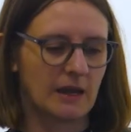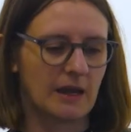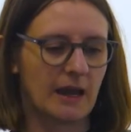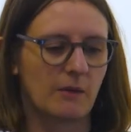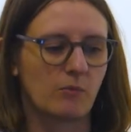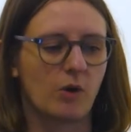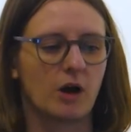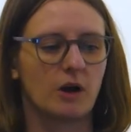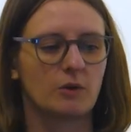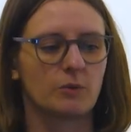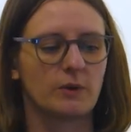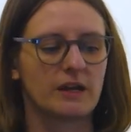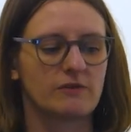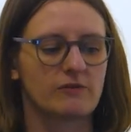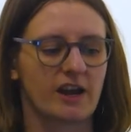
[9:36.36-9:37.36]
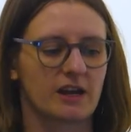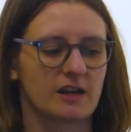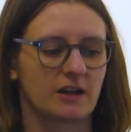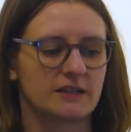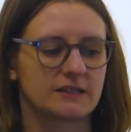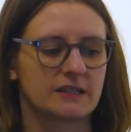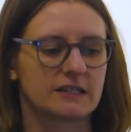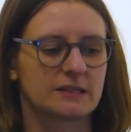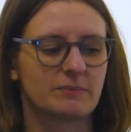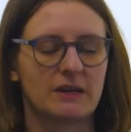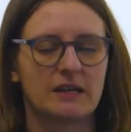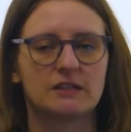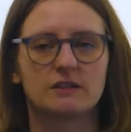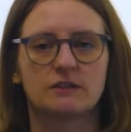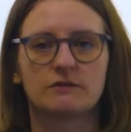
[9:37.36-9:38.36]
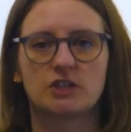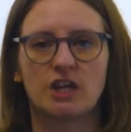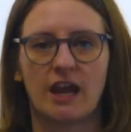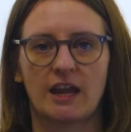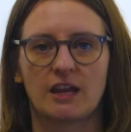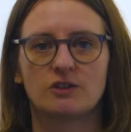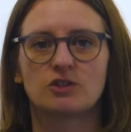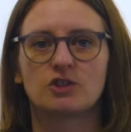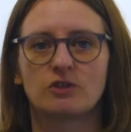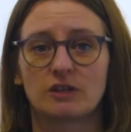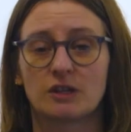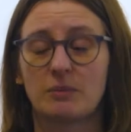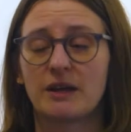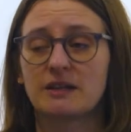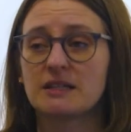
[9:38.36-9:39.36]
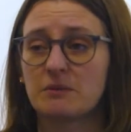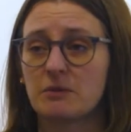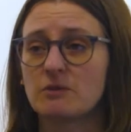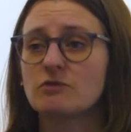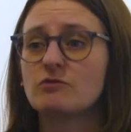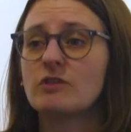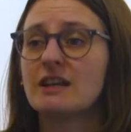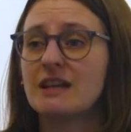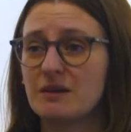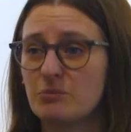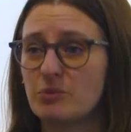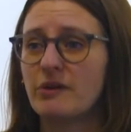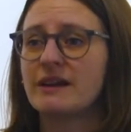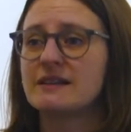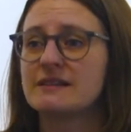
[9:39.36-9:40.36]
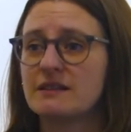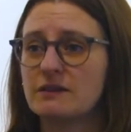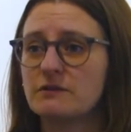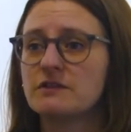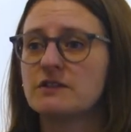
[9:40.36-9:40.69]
And while we recognise the speed of change during the pandemic was really impressive,